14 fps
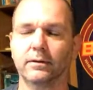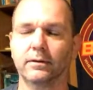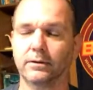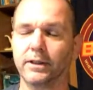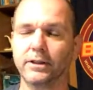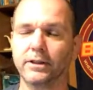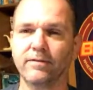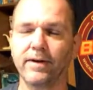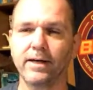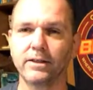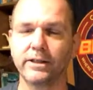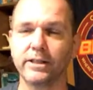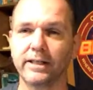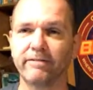Sins of the Fae
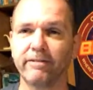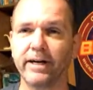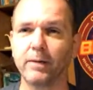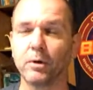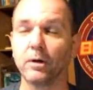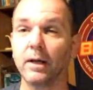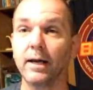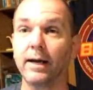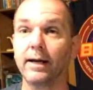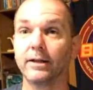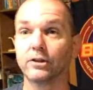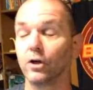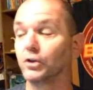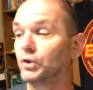is easily readable.
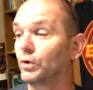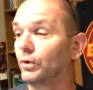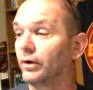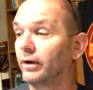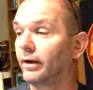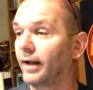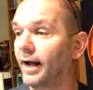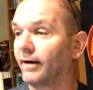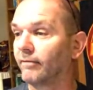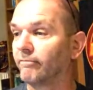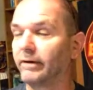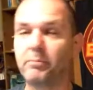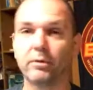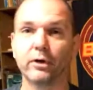It's also not
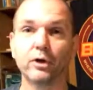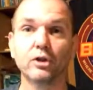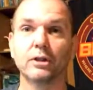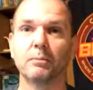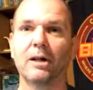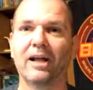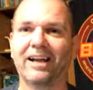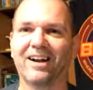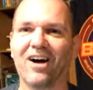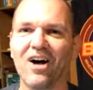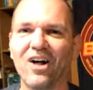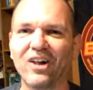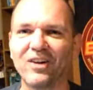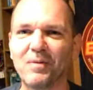reproducible at
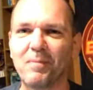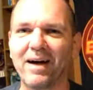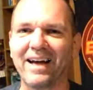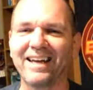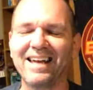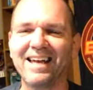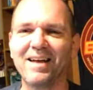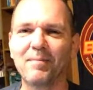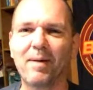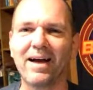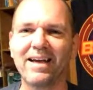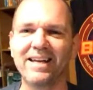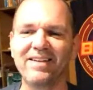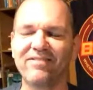all by
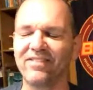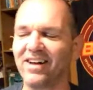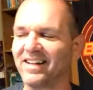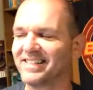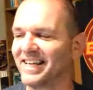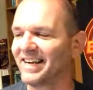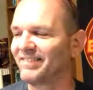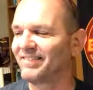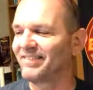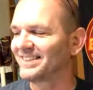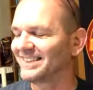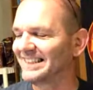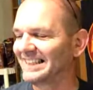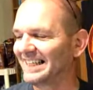any font set I've
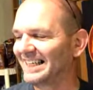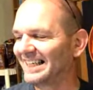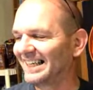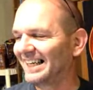ever seen.